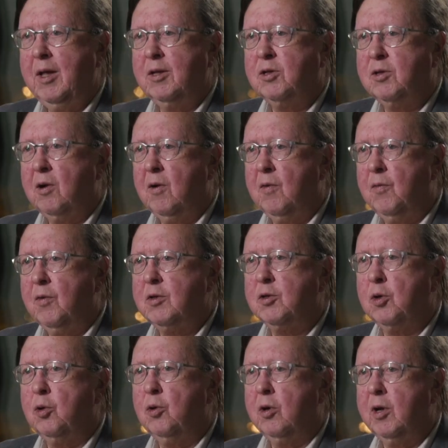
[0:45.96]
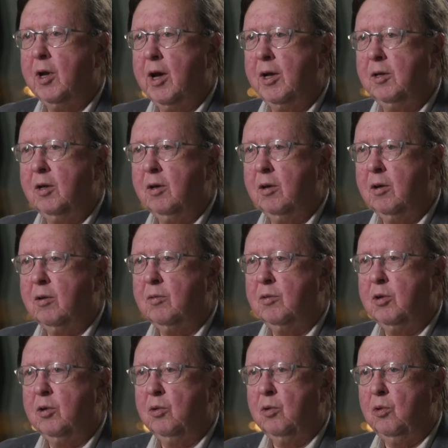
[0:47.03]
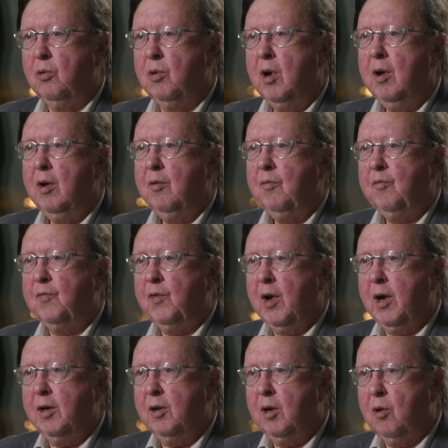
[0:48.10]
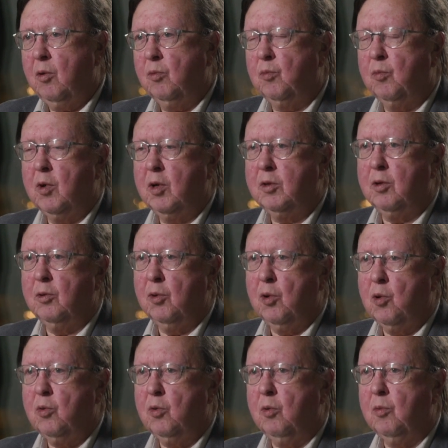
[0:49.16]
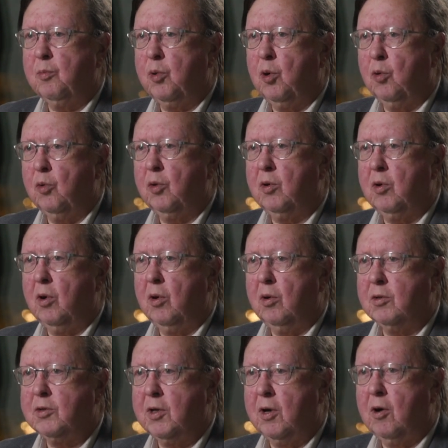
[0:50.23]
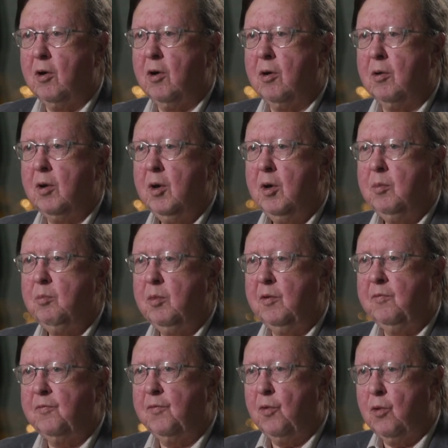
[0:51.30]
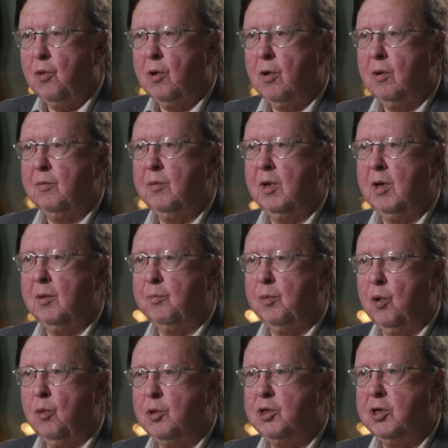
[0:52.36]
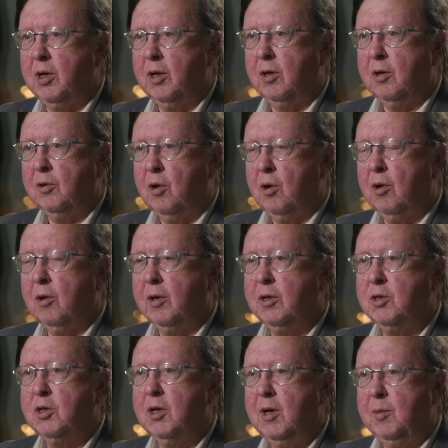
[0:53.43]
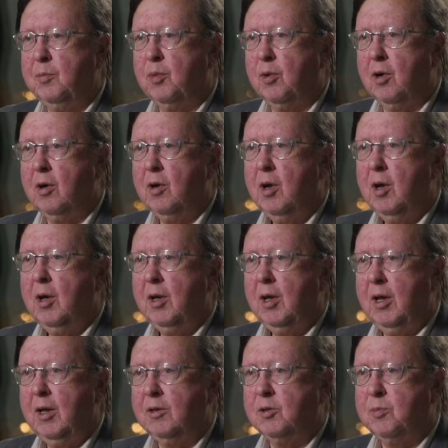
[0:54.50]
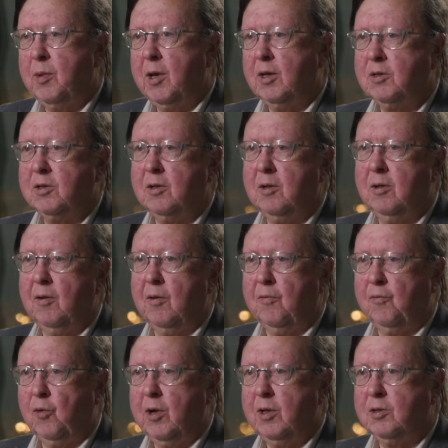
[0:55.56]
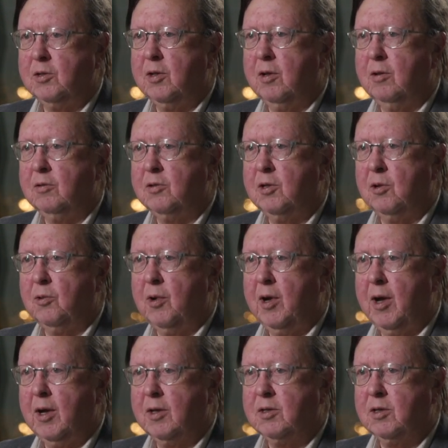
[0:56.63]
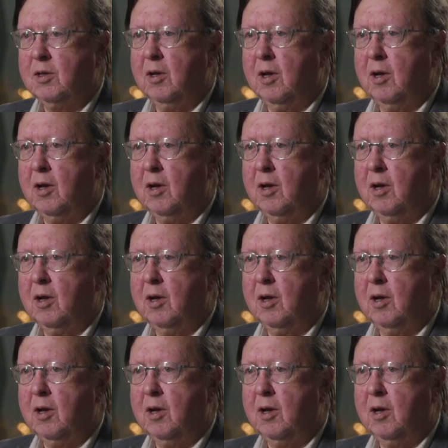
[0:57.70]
It's always a good idea to find out what the local protocols are before approaching a knowledge keeper. It's best, for instance, to ask